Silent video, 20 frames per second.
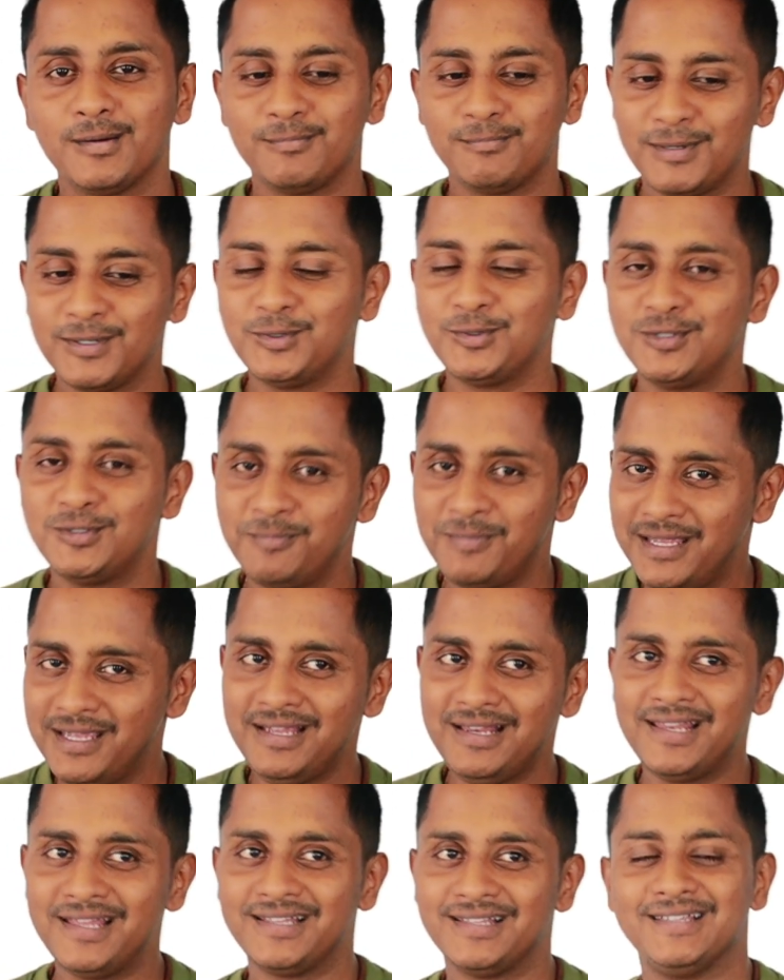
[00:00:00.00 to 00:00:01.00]
But to
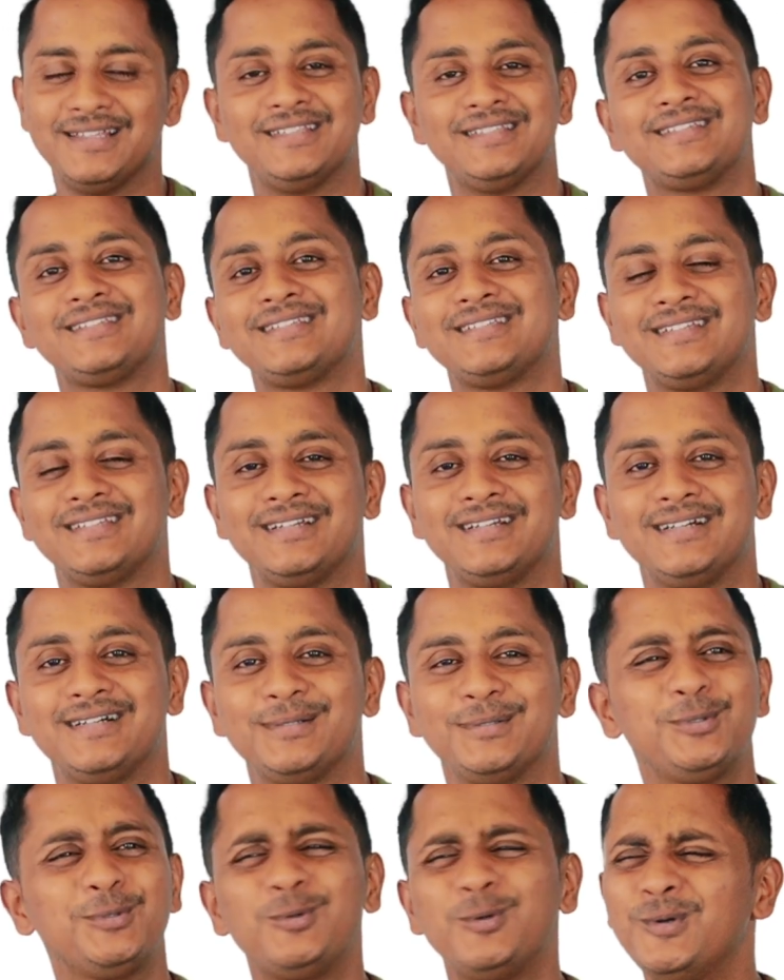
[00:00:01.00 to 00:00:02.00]
speak like this,
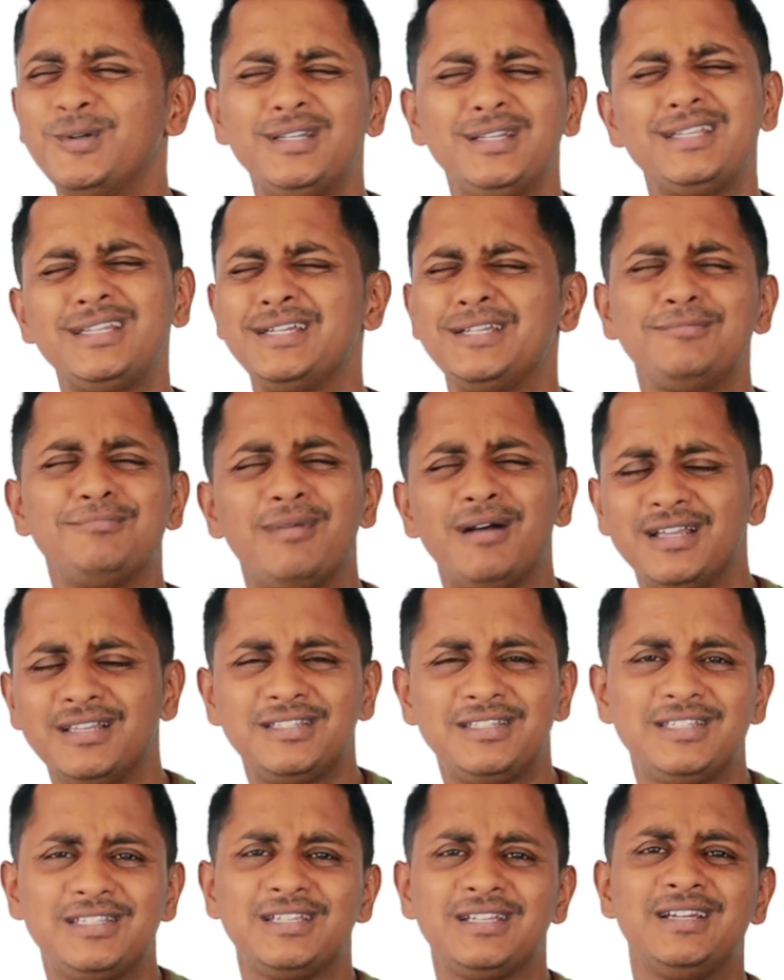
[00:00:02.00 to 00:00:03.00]
you don't need
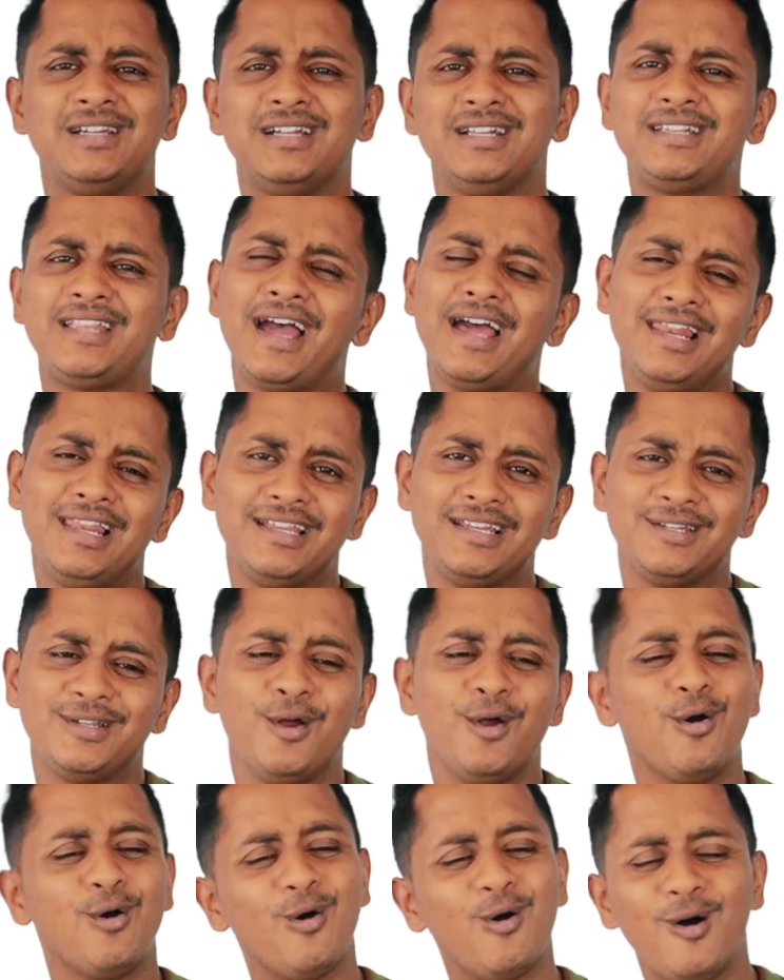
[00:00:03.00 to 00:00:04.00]
much talent.
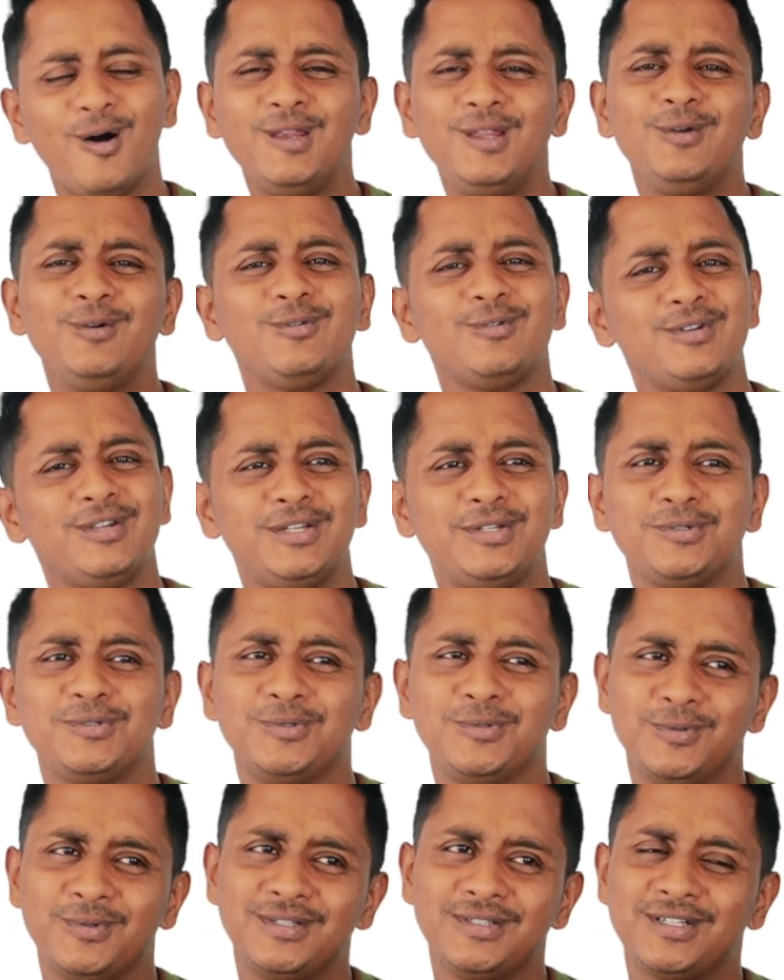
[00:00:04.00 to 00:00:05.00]
All you need to
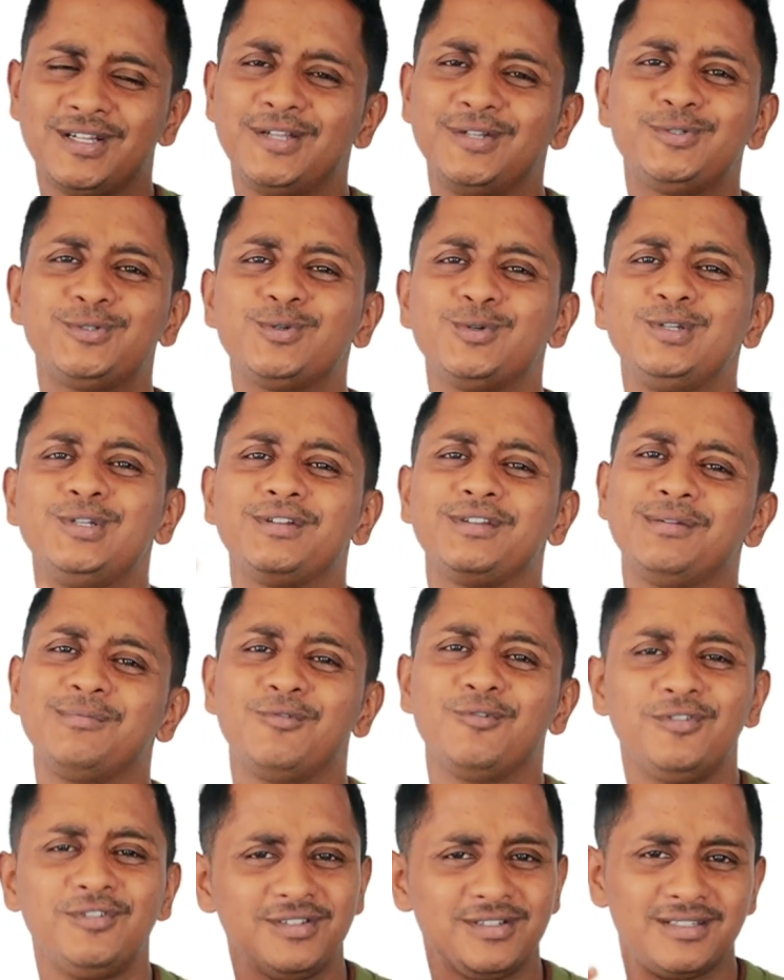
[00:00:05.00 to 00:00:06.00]
do is control your
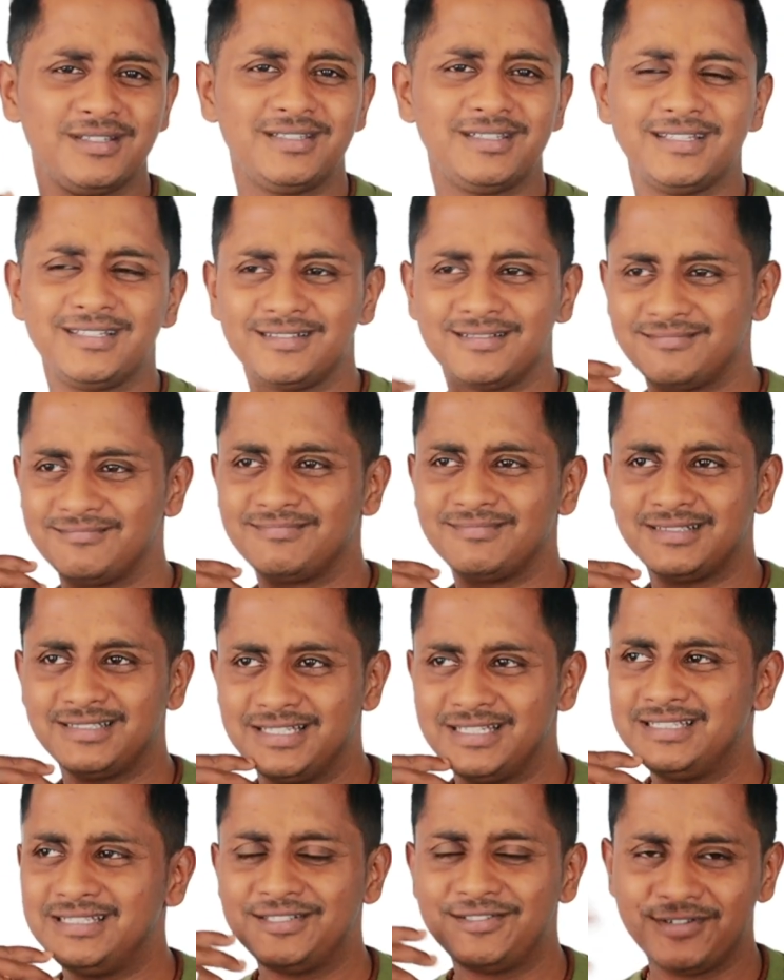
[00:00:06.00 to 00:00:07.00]
emotions and
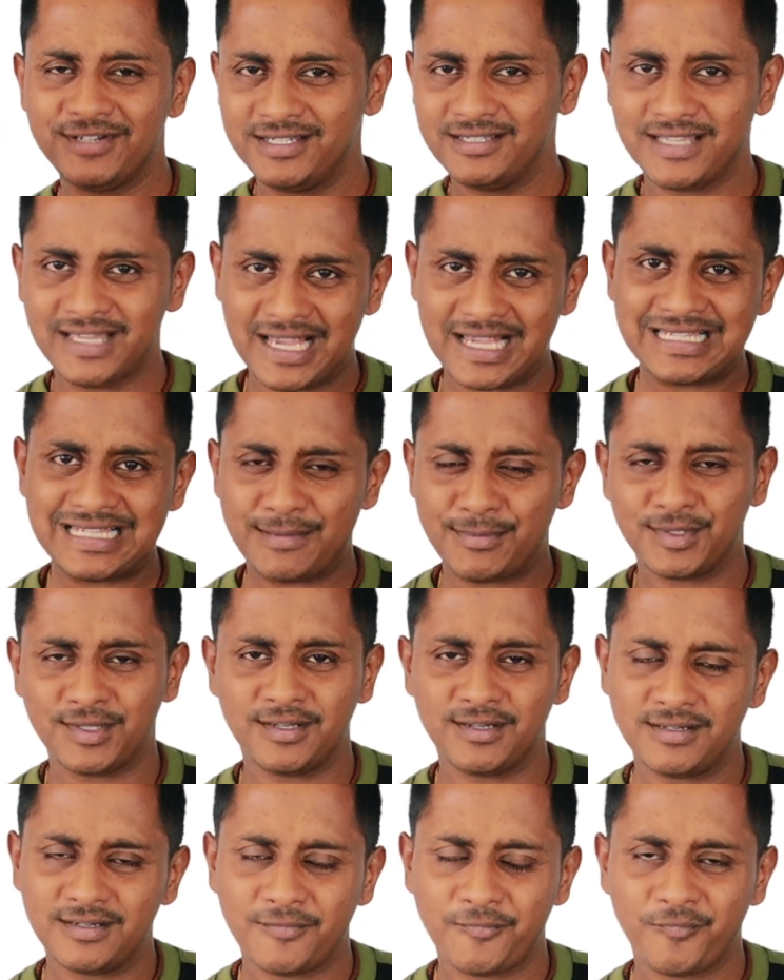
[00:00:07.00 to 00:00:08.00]
just treat the
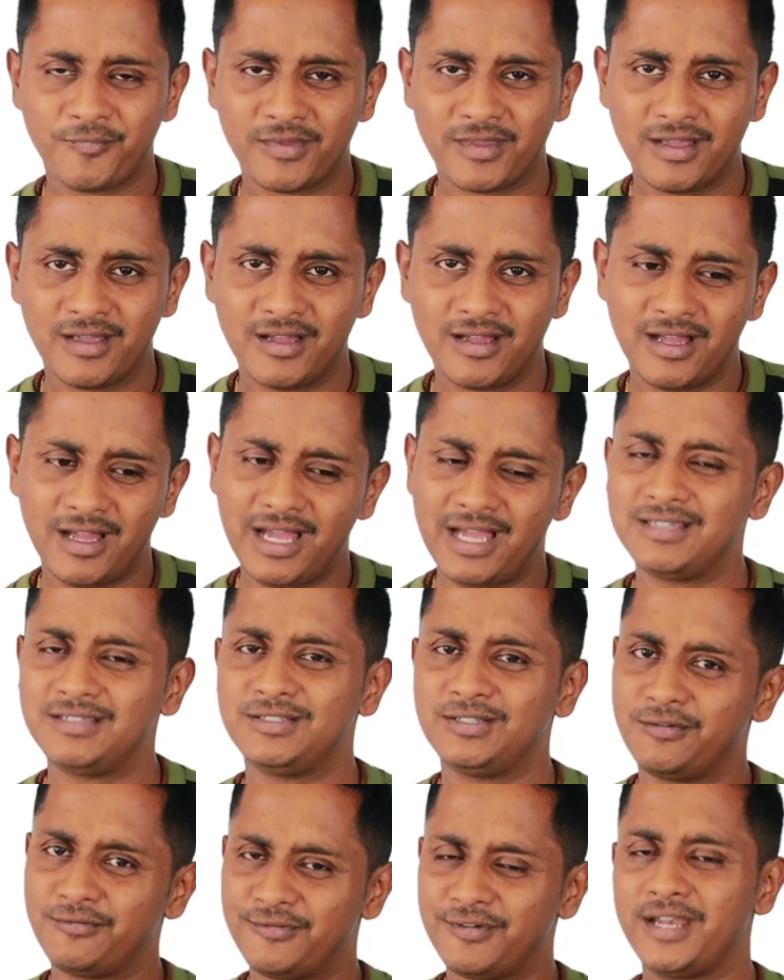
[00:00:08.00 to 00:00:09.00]
examiner as
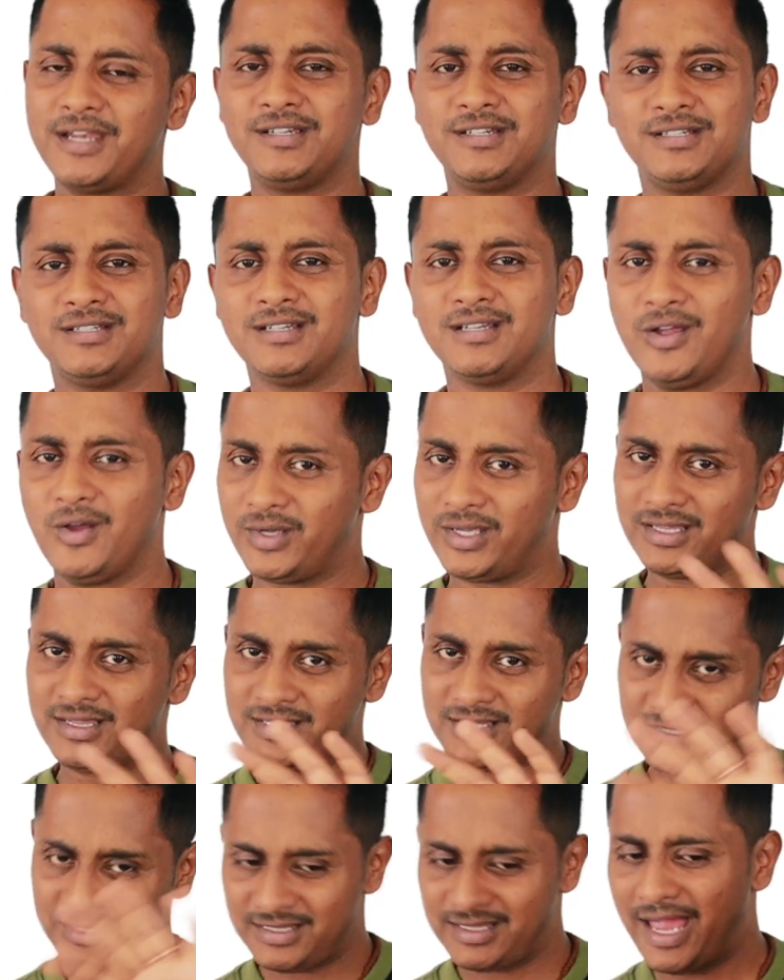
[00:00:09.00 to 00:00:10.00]
your friend. Okay,
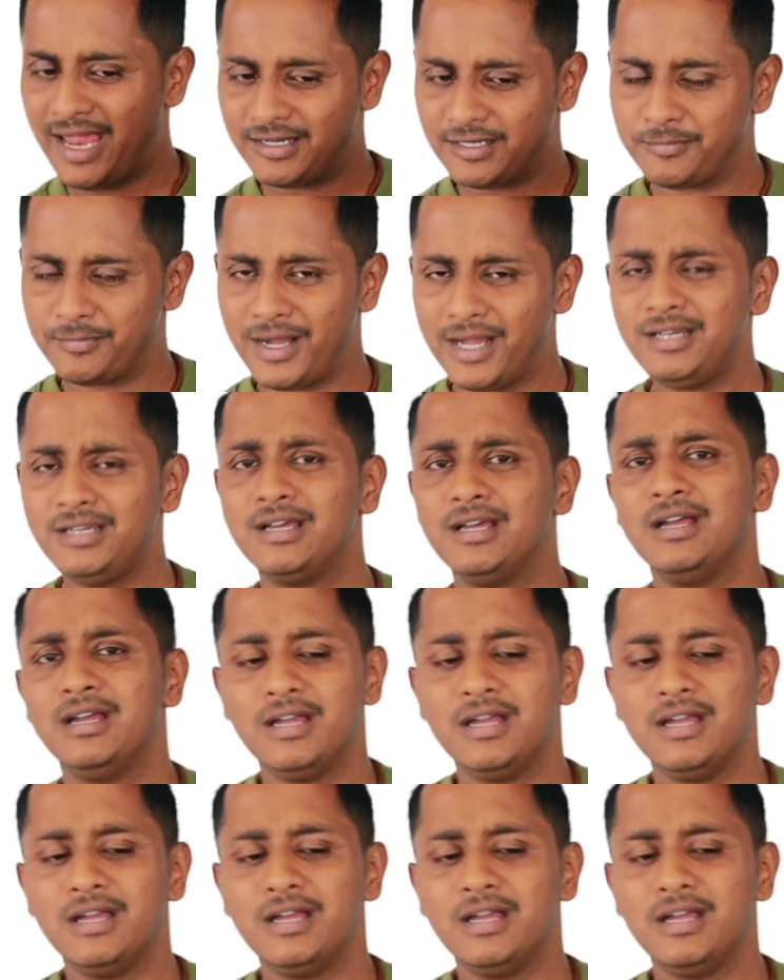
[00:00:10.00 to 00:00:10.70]
that apart.